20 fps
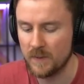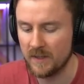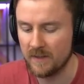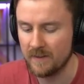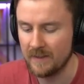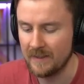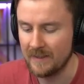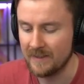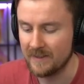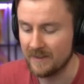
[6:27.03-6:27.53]

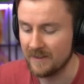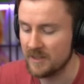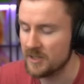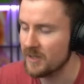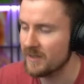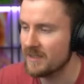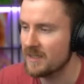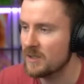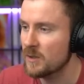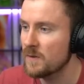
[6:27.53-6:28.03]
but it's
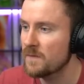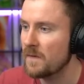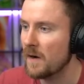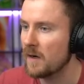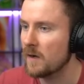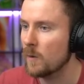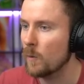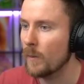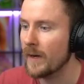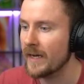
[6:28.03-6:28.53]
just too
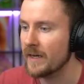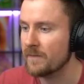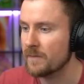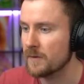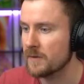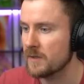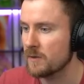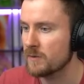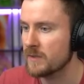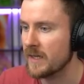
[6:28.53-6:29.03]
far away
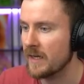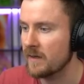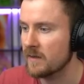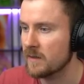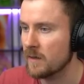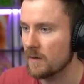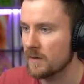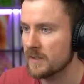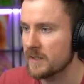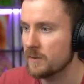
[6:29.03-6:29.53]
for those cannon
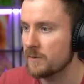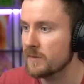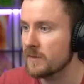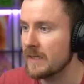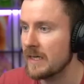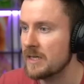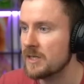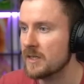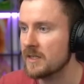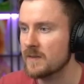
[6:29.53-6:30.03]
cards, so you
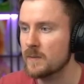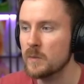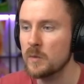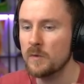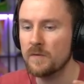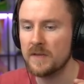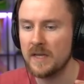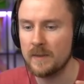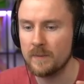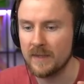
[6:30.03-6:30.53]
can just
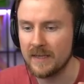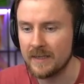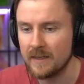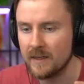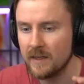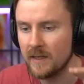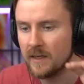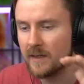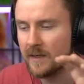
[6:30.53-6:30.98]
move them in